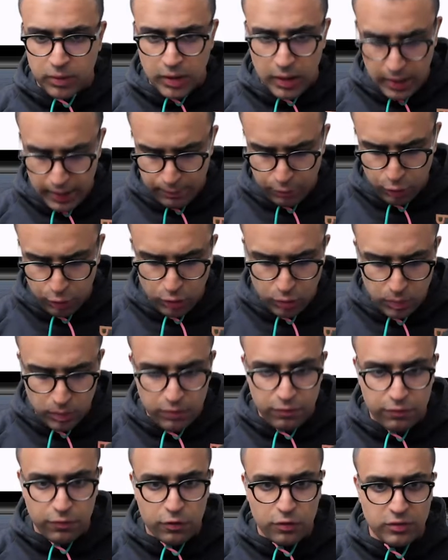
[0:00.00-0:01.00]
I'm going to be
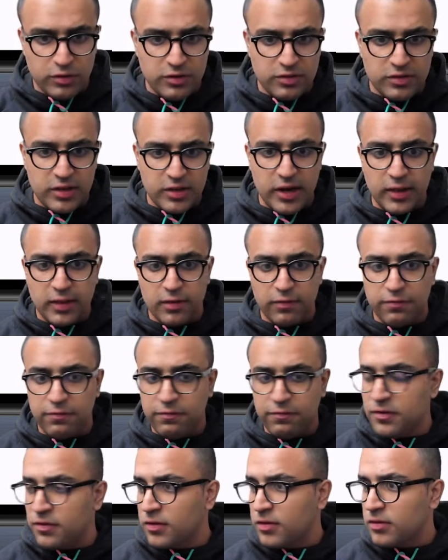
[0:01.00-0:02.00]
firstly setting the
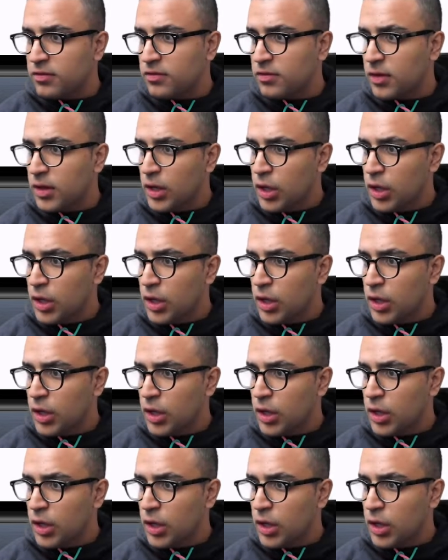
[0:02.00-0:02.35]
physics